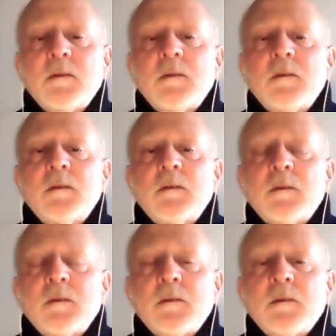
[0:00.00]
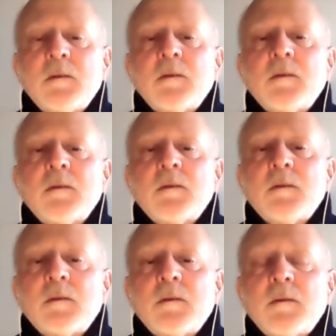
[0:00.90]

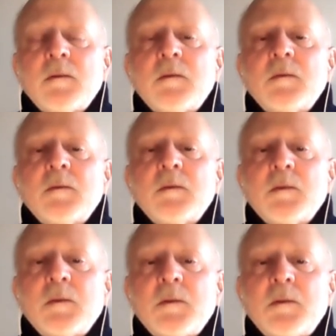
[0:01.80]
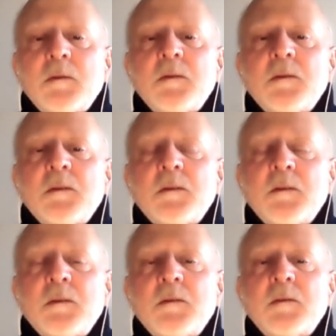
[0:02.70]

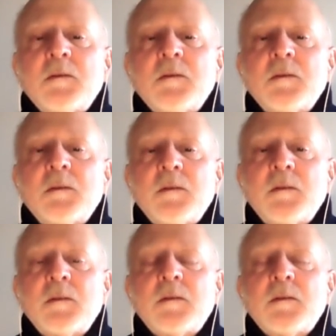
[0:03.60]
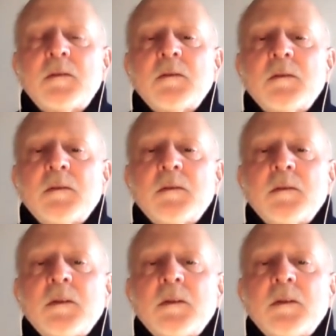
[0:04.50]
(not speaking)